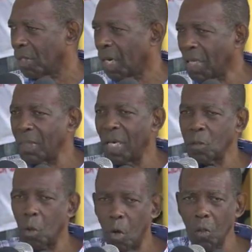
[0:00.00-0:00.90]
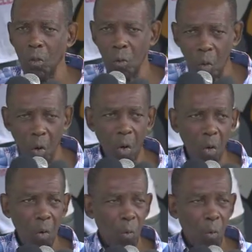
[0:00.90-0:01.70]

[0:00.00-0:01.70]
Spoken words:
and they don't know